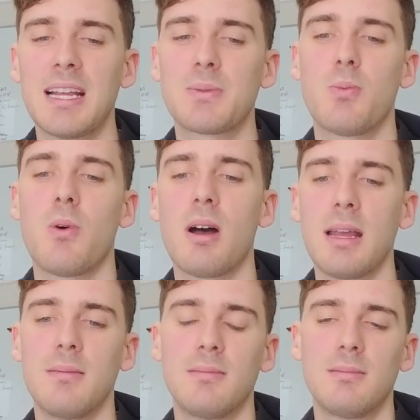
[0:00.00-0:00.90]
and that's
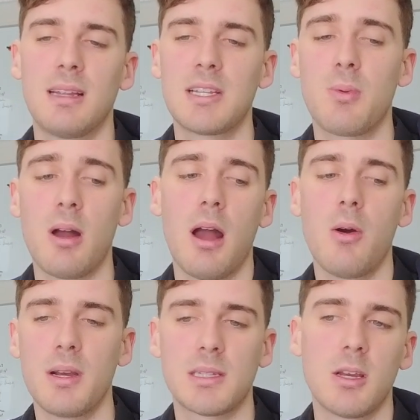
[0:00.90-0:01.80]
why I
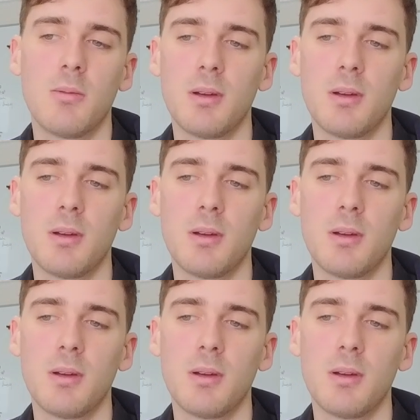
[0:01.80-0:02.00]
always tell